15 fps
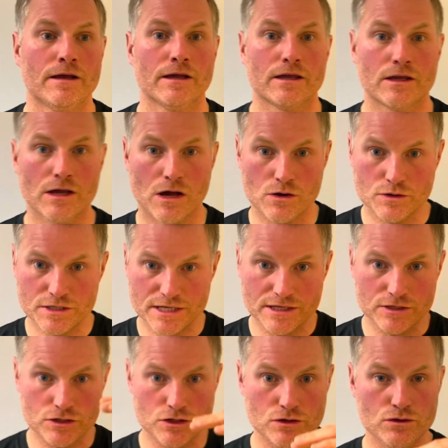goes
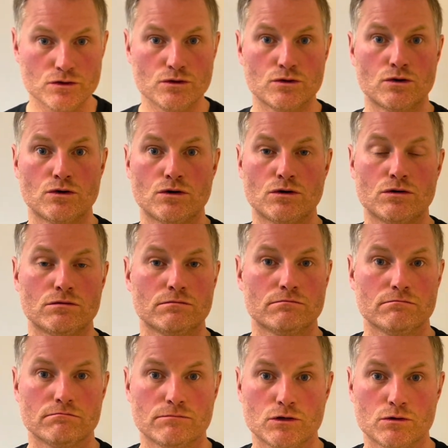into
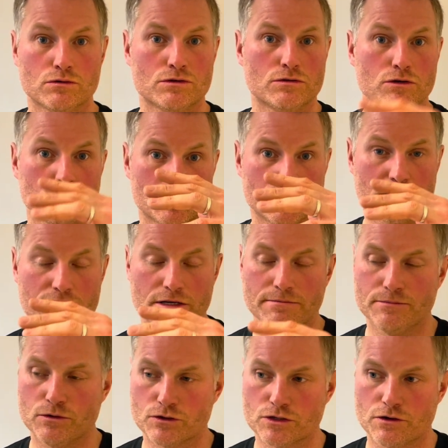your
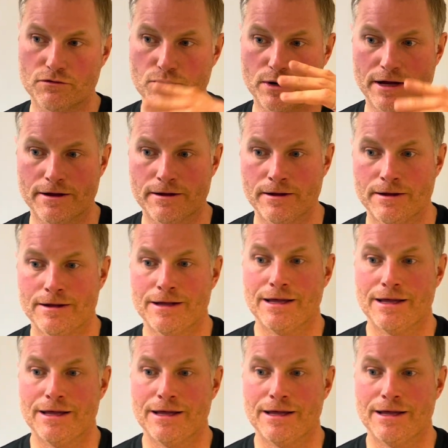system, your software,